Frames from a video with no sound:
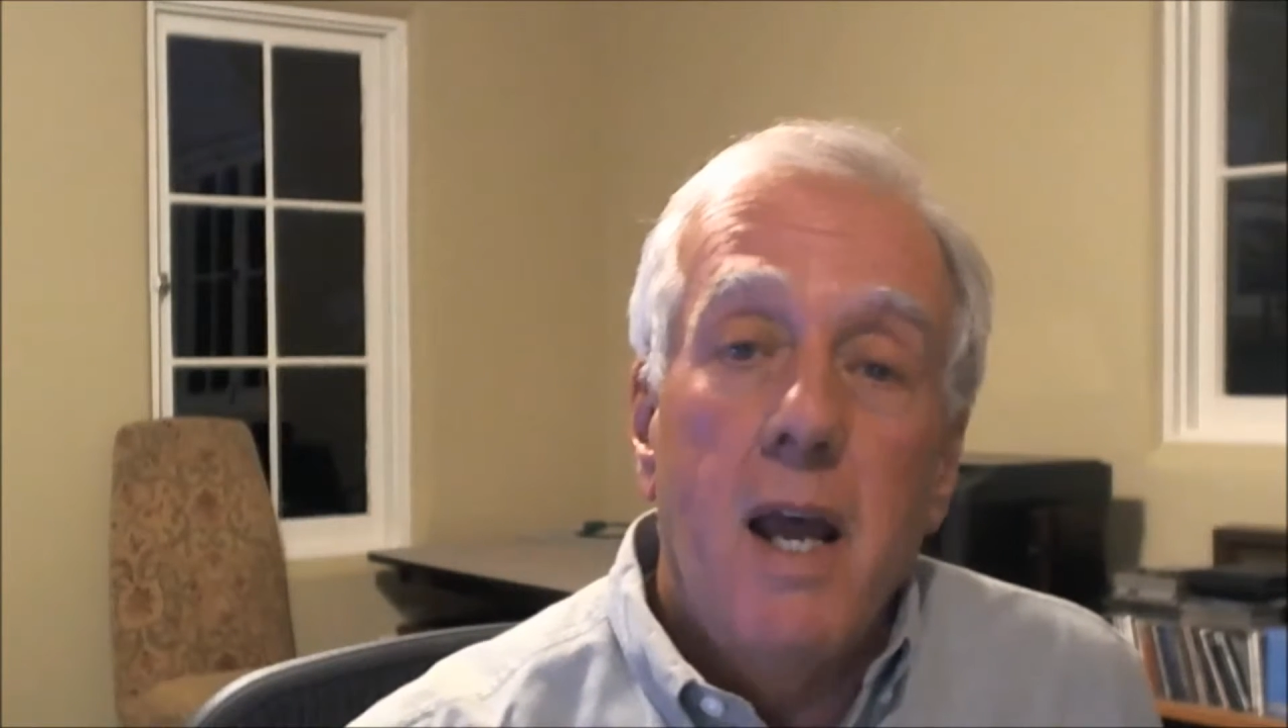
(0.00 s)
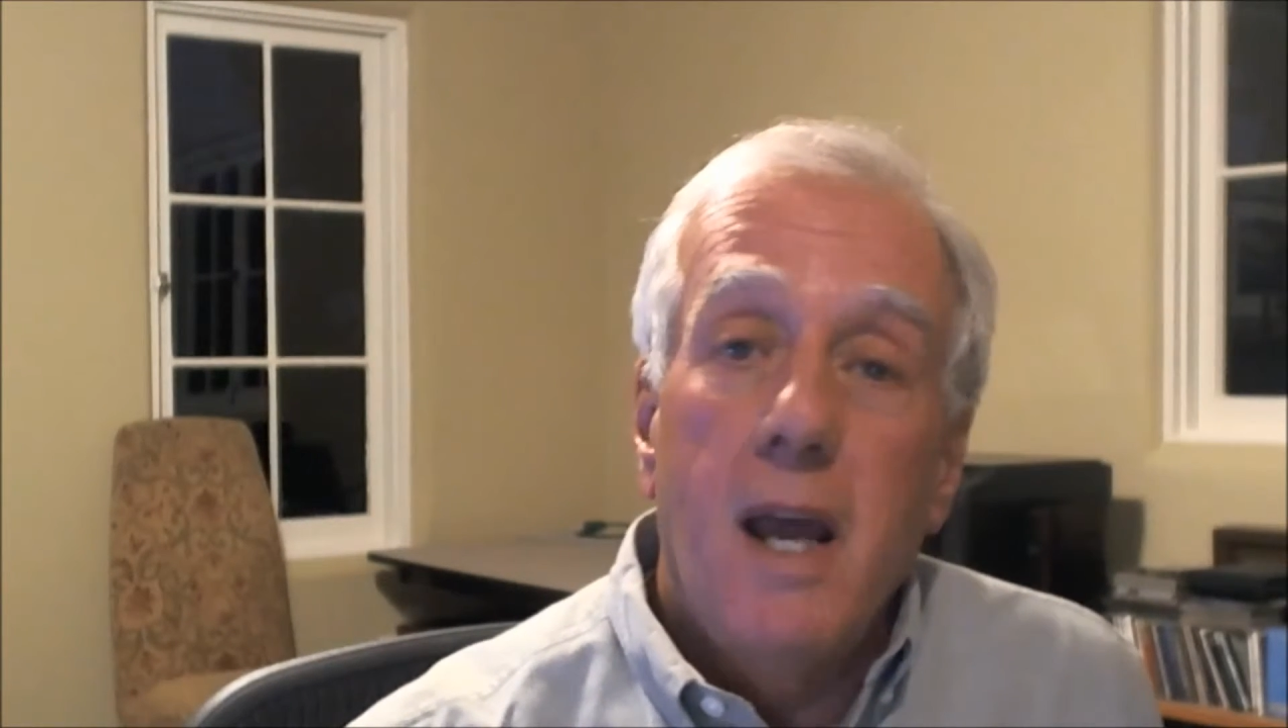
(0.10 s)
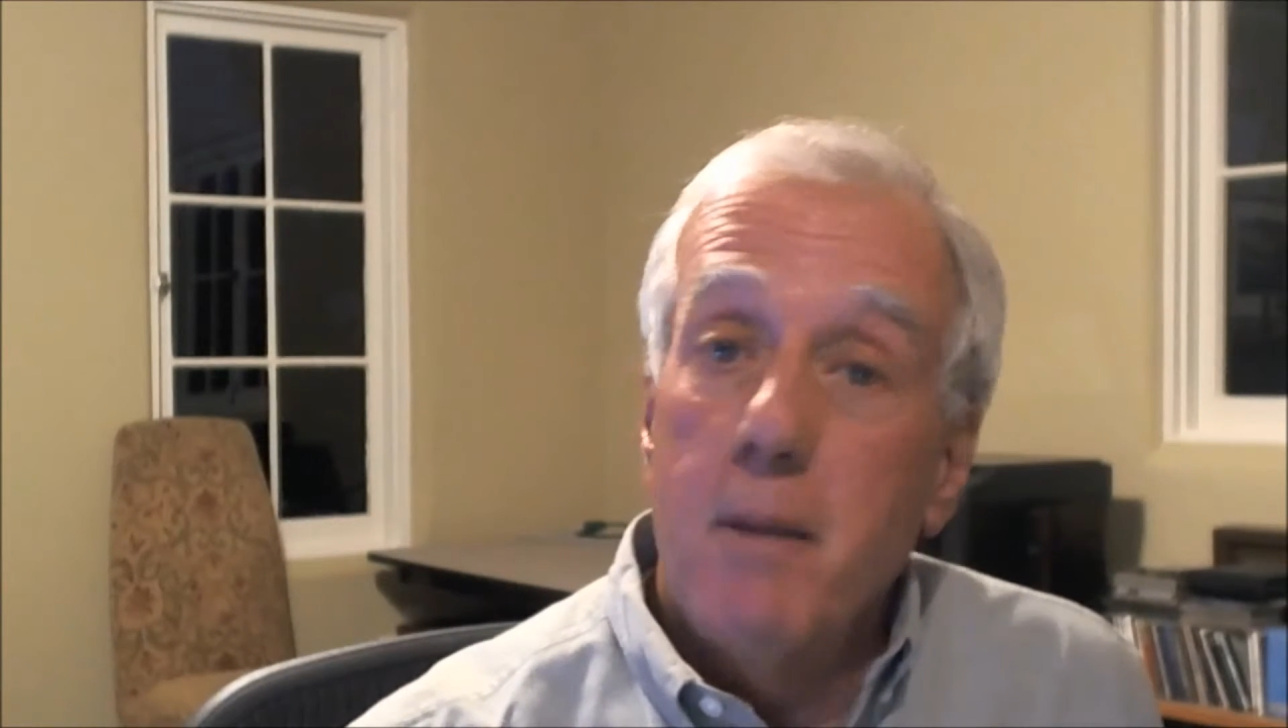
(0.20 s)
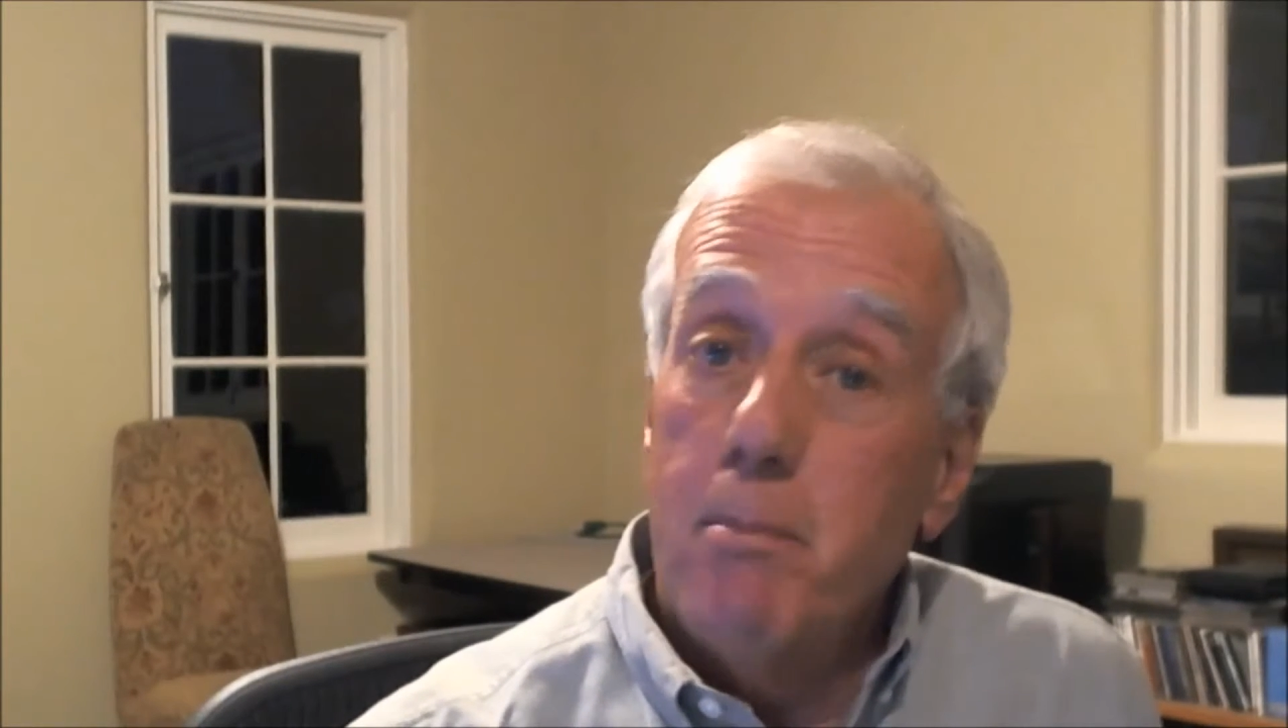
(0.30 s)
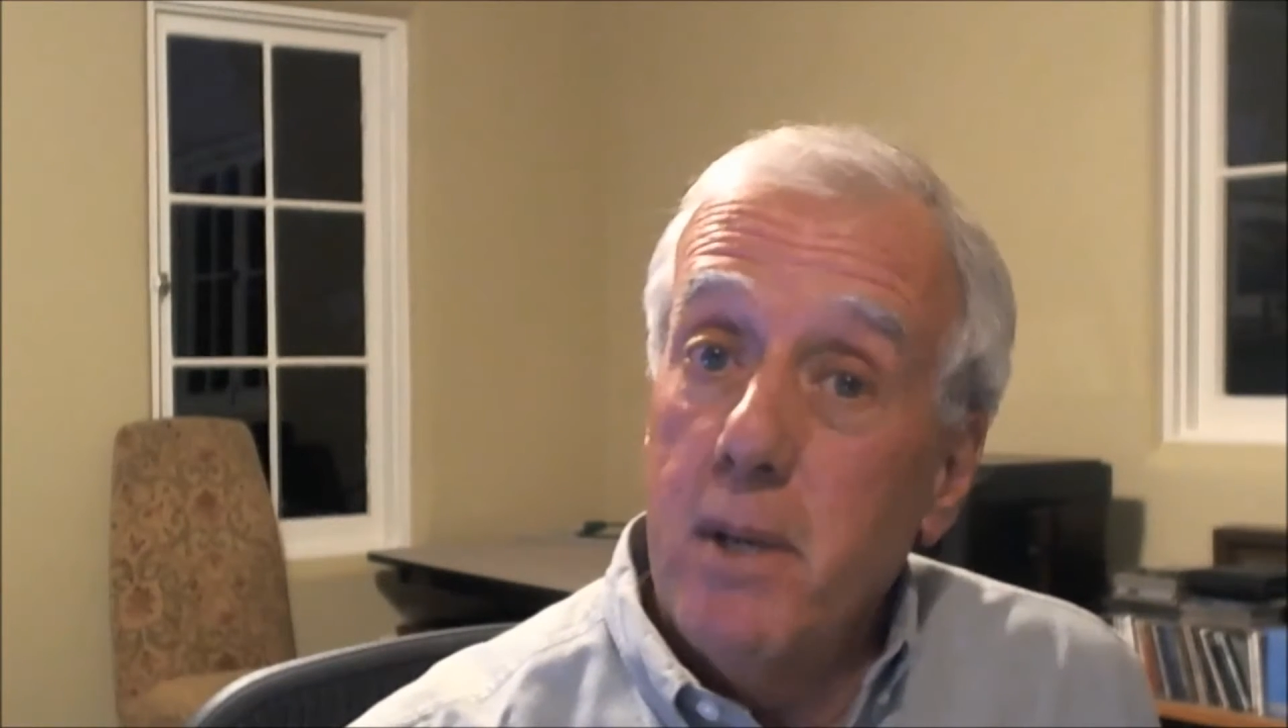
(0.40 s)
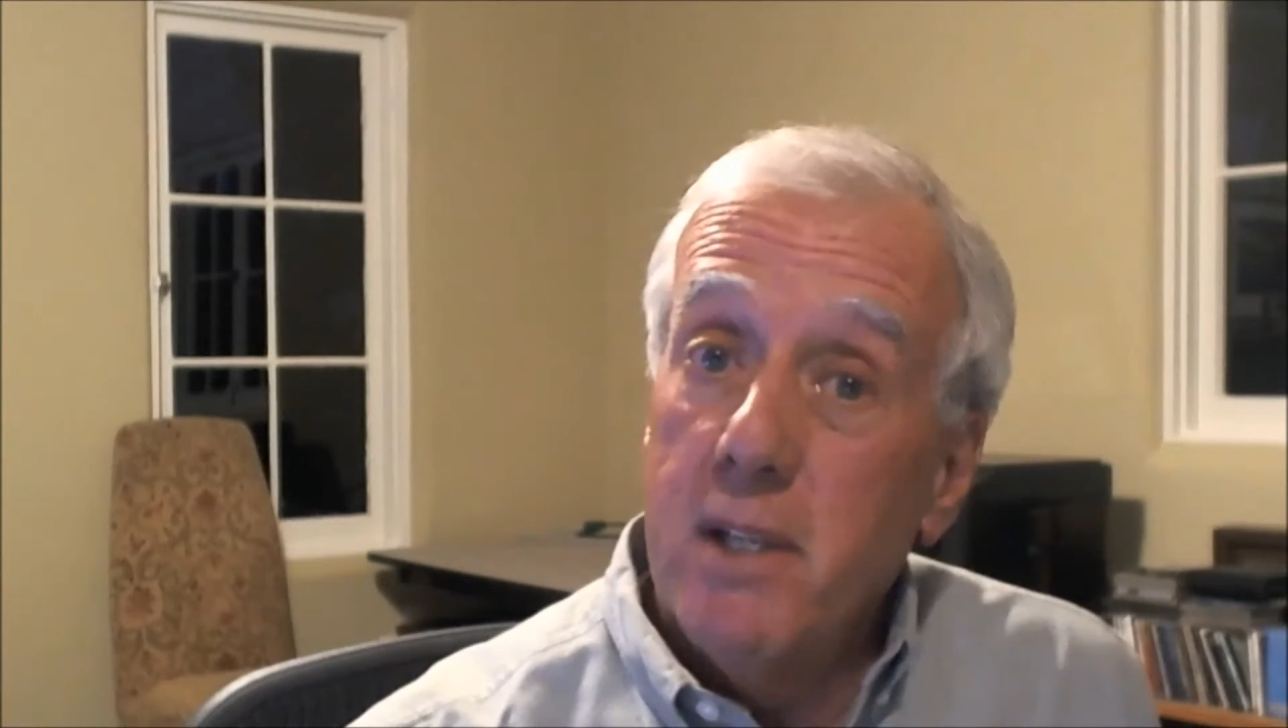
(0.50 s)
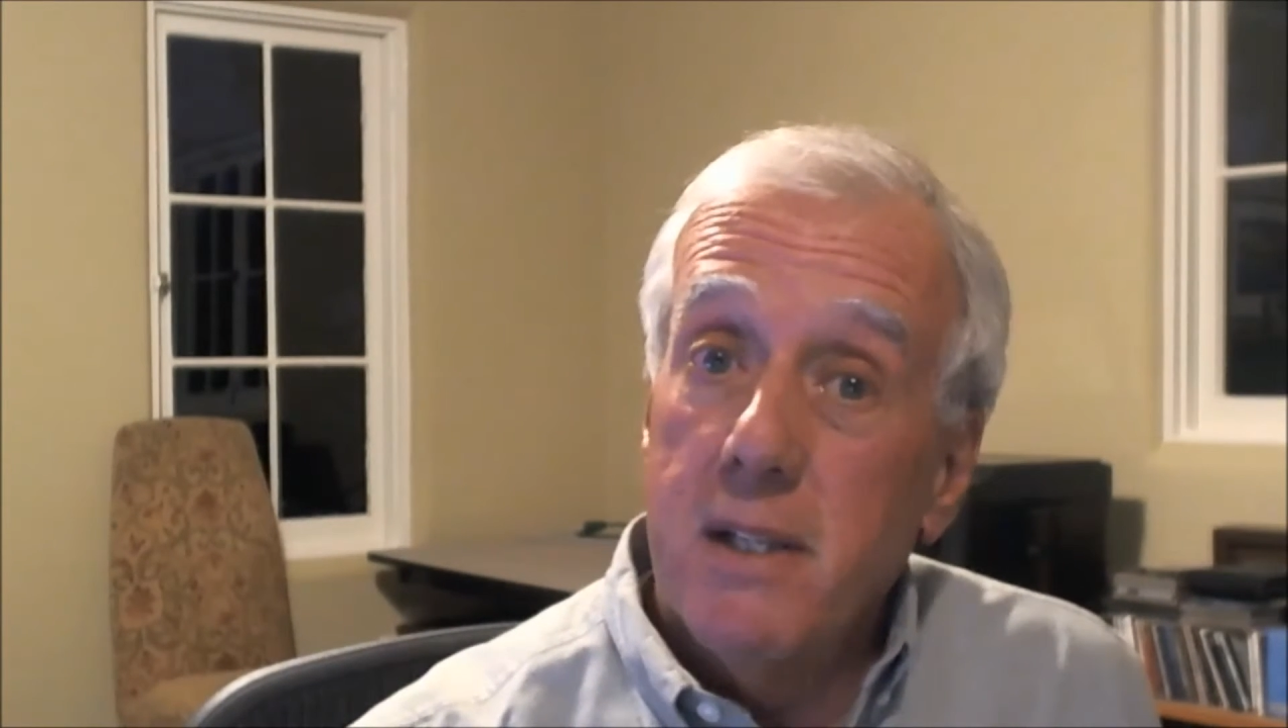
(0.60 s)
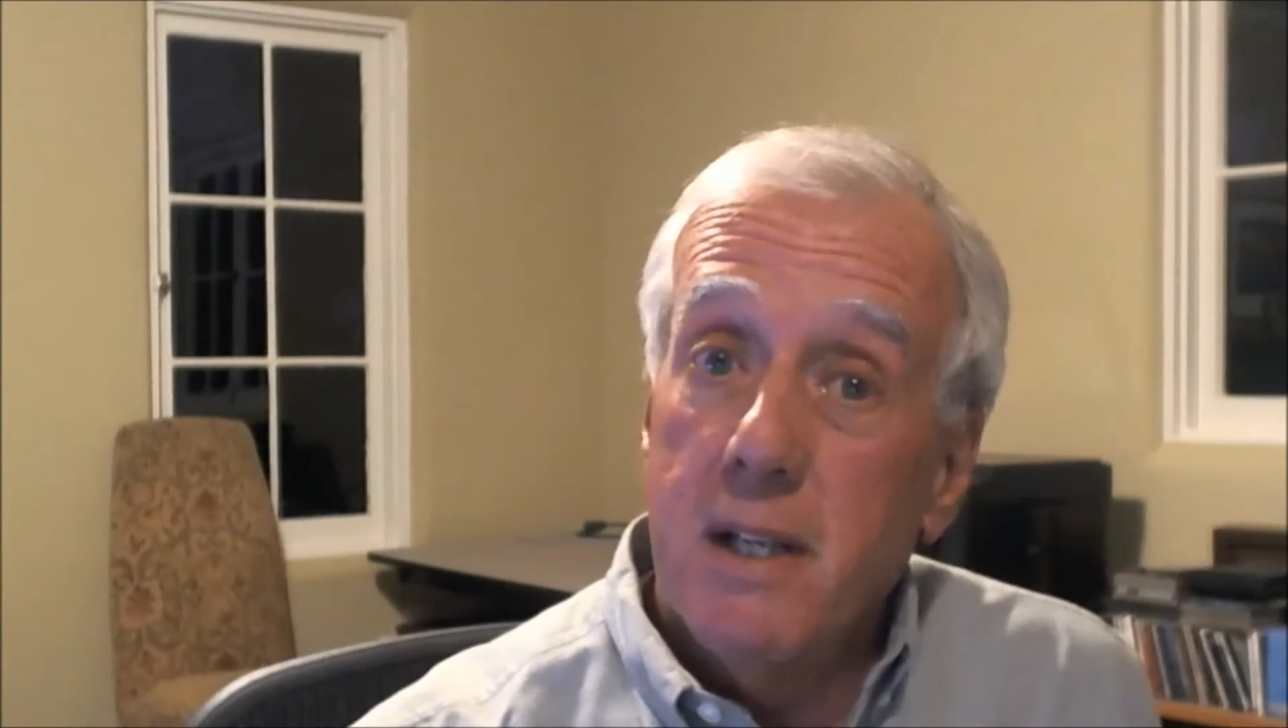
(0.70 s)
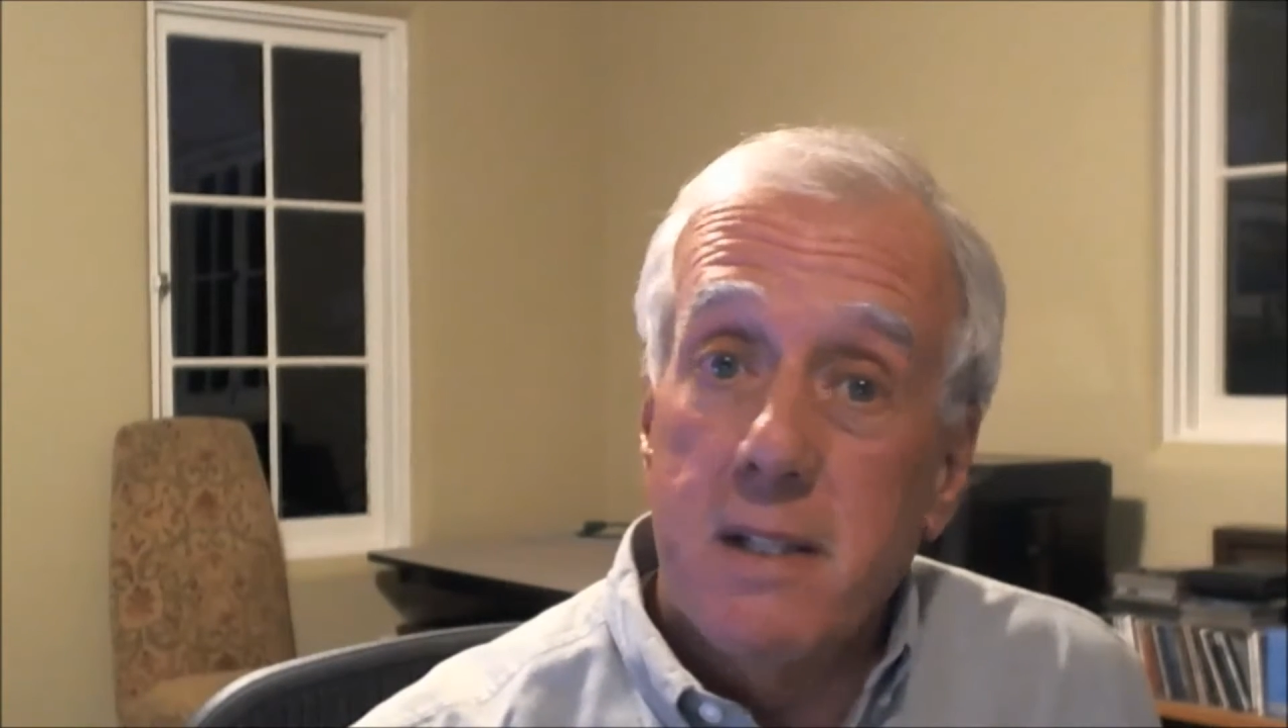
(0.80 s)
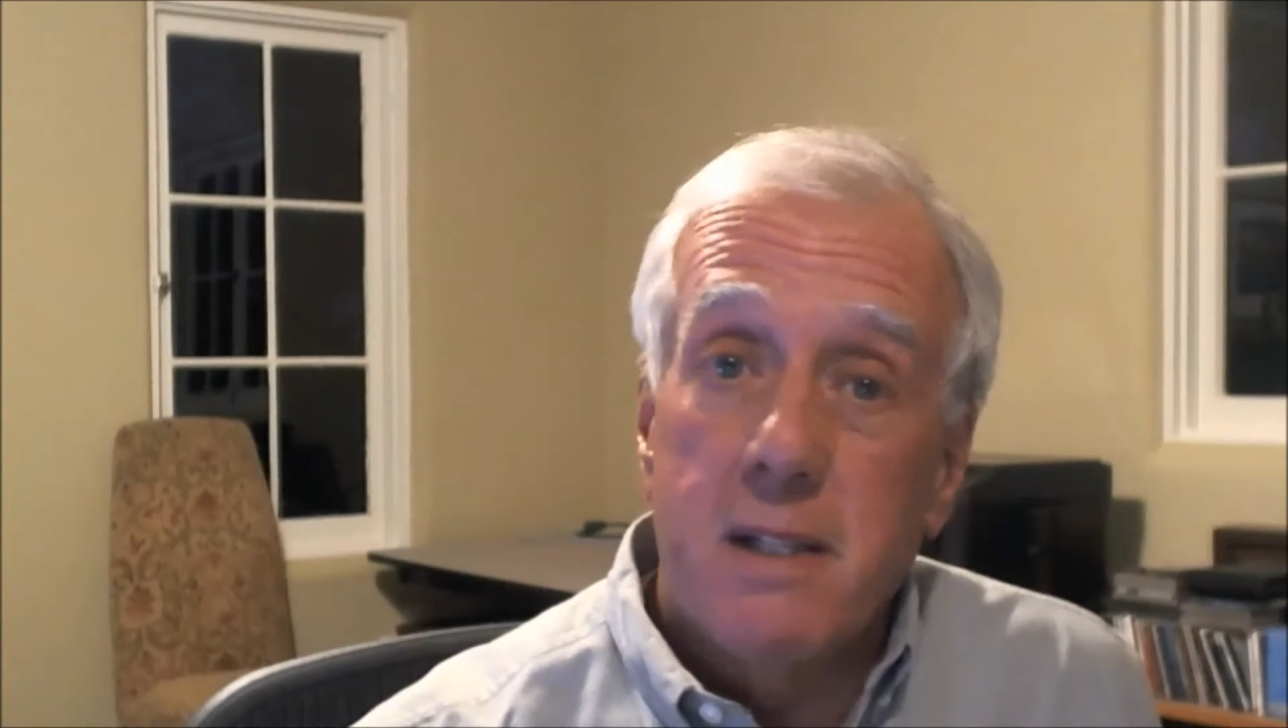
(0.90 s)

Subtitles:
and business,